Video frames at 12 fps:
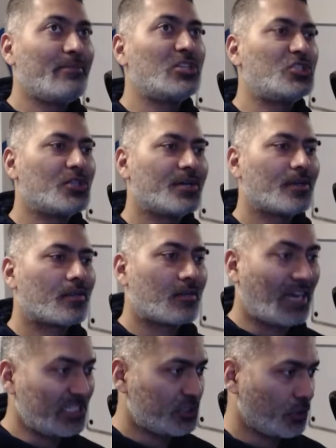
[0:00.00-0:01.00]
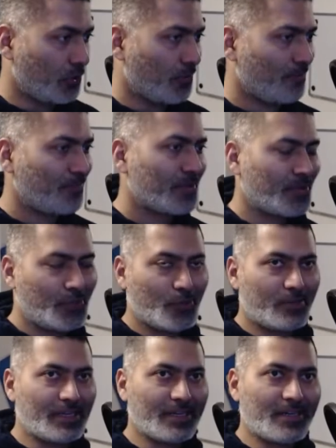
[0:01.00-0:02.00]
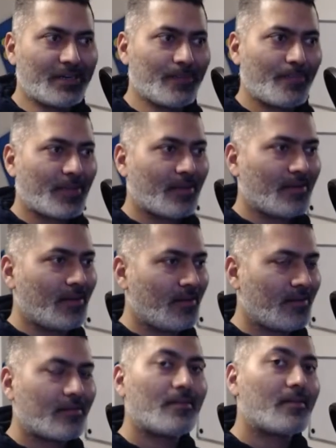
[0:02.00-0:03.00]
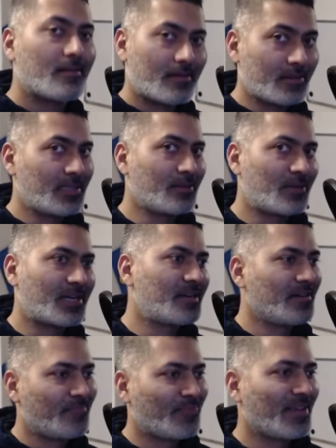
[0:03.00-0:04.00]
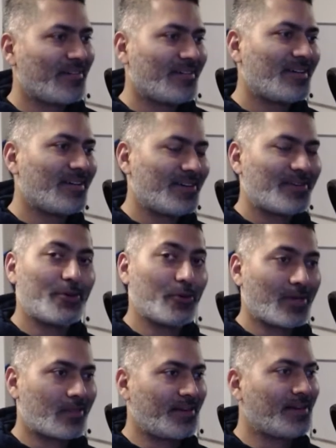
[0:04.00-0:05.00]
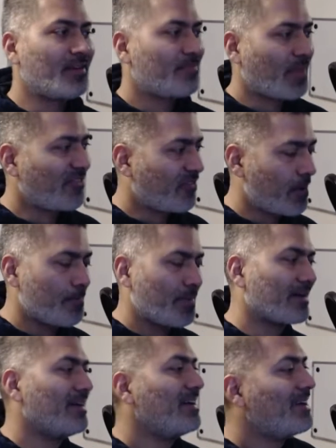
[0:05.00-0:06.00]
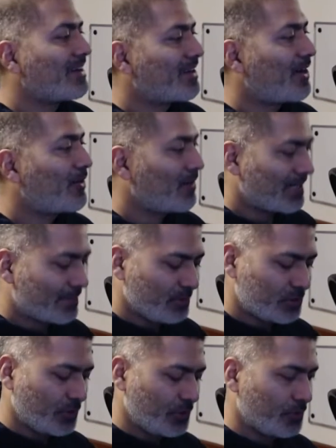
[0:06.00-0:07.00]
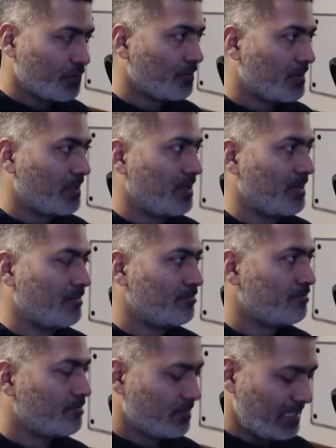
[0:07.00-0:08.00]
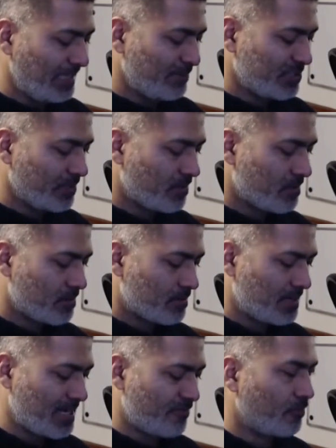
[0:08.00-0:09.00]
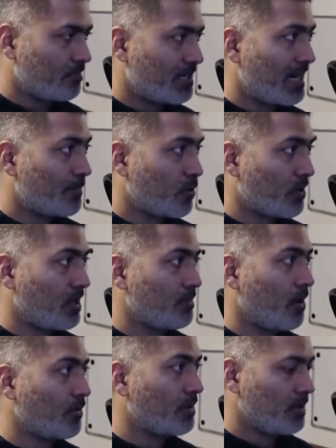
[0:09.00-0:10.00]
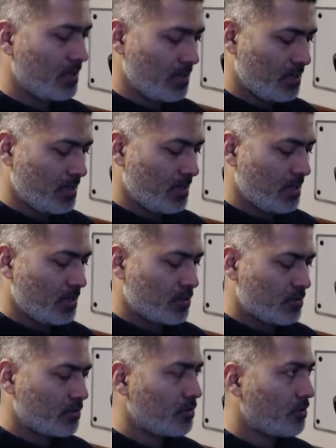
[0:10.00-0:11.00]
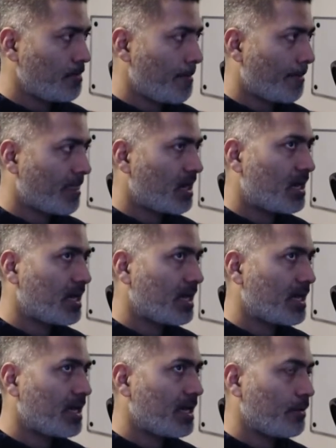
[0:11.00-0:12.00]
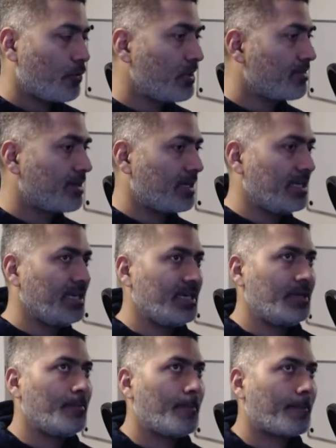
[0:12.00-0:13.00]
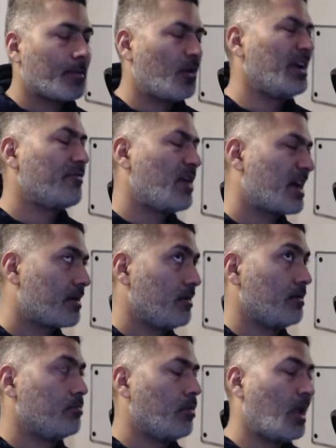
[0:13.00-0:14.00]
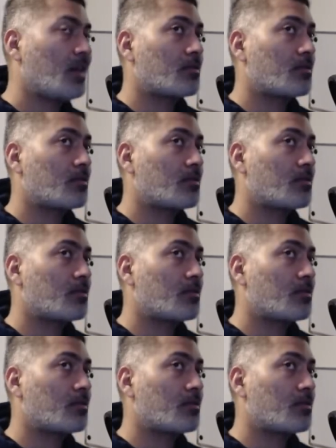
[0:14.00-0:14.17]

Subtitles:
image slideshow using nothing but, you guessed it, ffmpeg. Now, let me show you the images that I'm talking about. So, I recently, or in fact, earlier